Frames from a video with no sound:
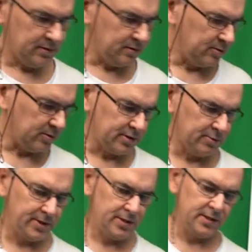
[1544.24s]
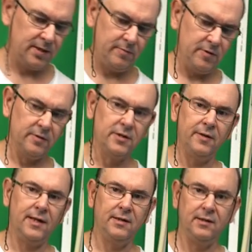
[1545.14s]
Of course, switches can be also
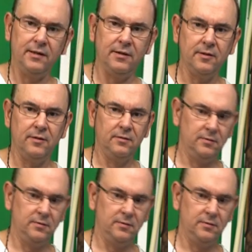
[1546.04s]
added later.